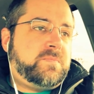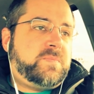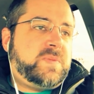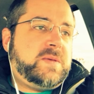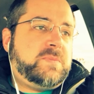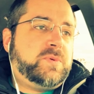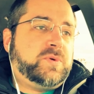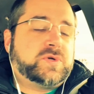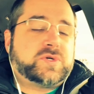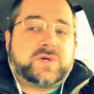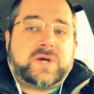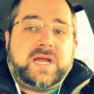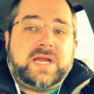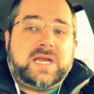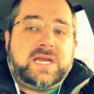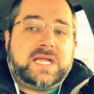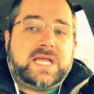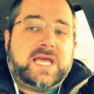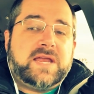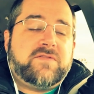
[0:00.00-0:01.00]
people
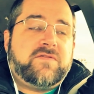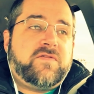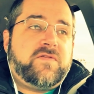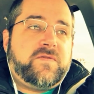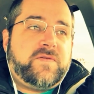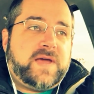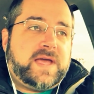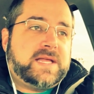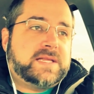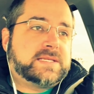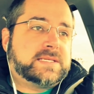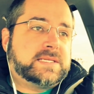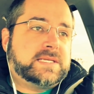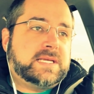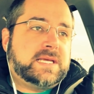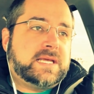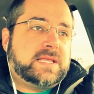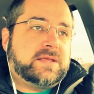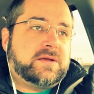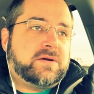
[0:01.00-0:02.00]
trying to get
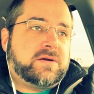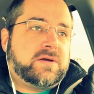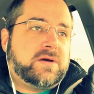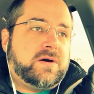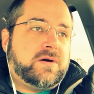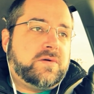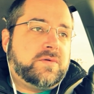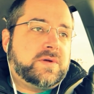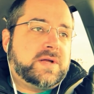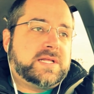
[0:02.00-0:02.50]
fancy in their code.